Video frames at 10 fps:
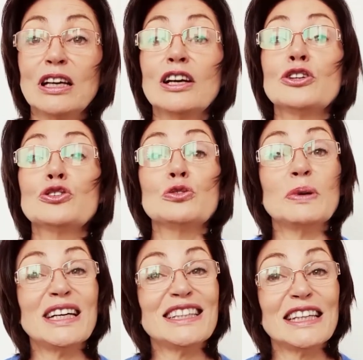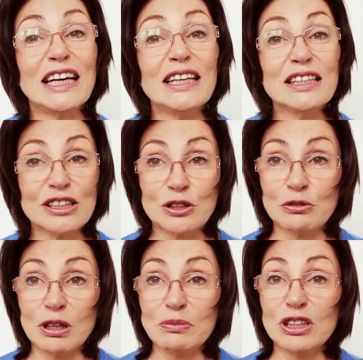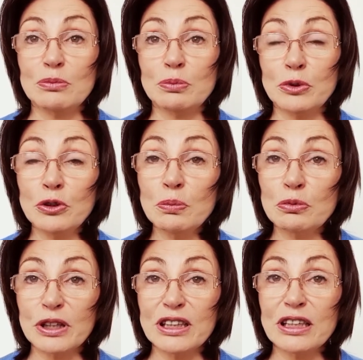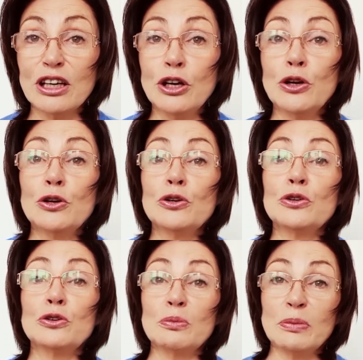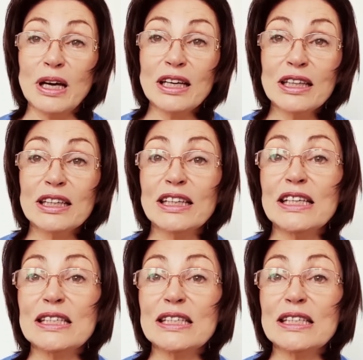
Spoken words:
To maintain this corrupted blueprint, humanity is